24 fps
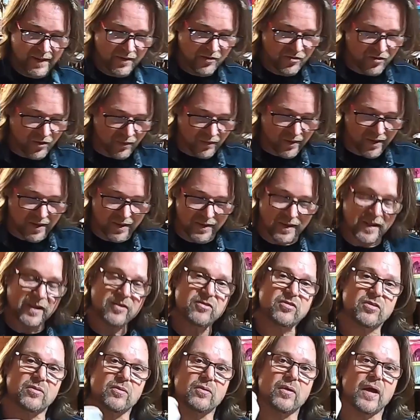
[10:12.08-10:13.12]
So I'm going to
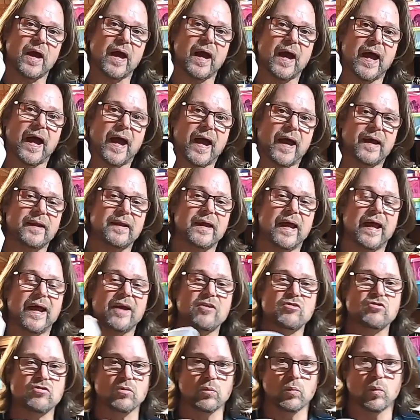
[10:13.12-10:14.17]
need to add
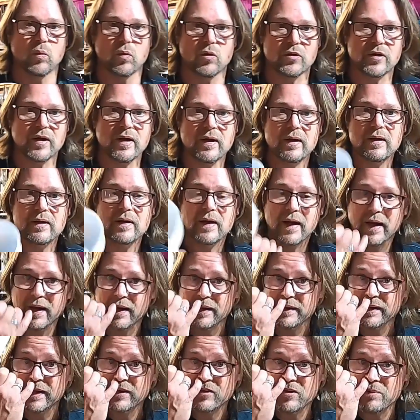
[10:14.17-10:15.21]
extra water, and
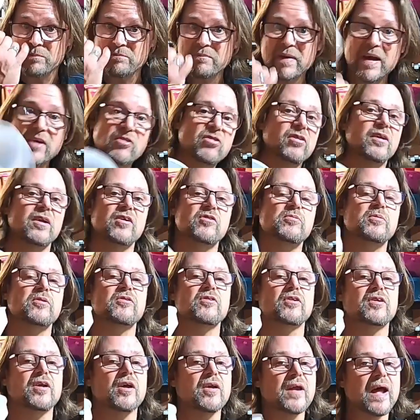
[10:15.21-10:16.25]
I need to measure this
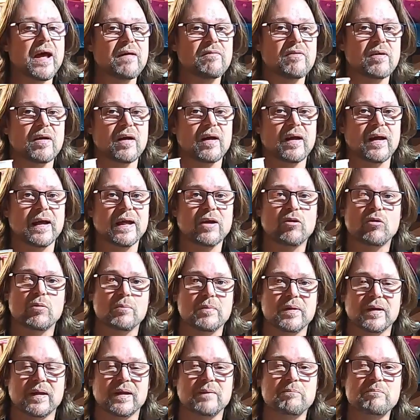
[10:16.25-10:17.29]
because I don't have an
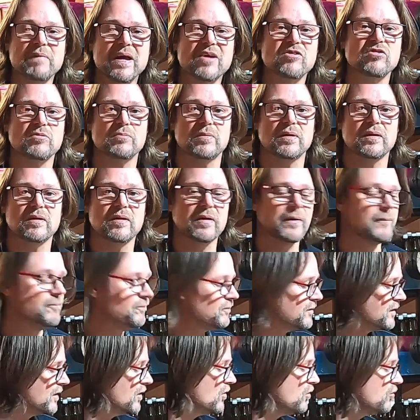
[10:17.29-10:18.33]
increment measurement
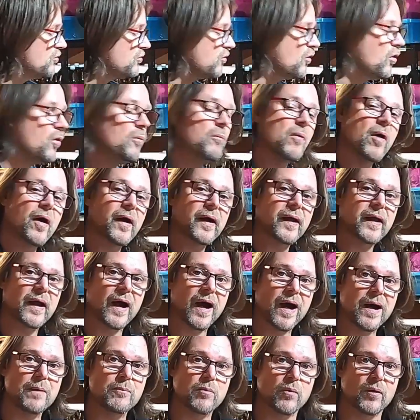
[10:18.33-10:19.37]
for my
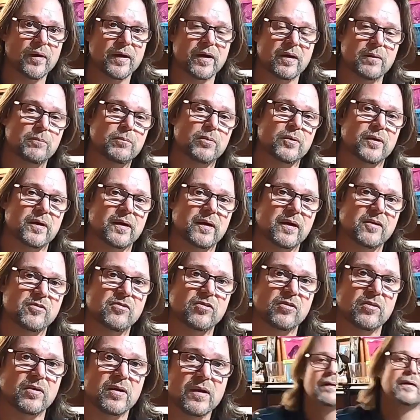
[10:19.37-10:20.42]
carboy that I'm putting it
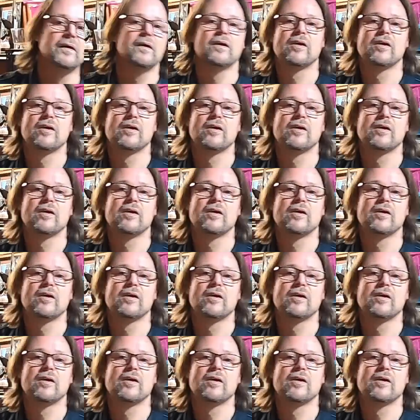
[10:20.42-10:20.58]
into.